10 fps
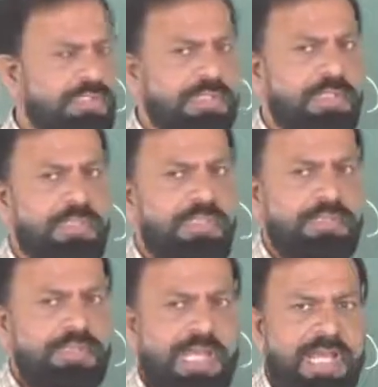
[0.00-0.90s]

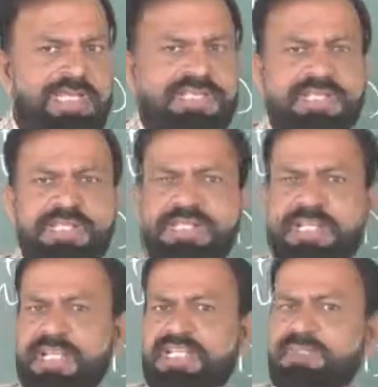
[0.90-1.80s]
that the action
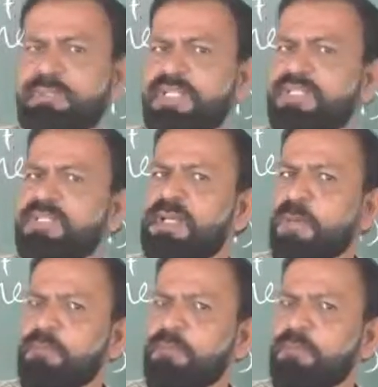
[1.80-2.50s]
takes place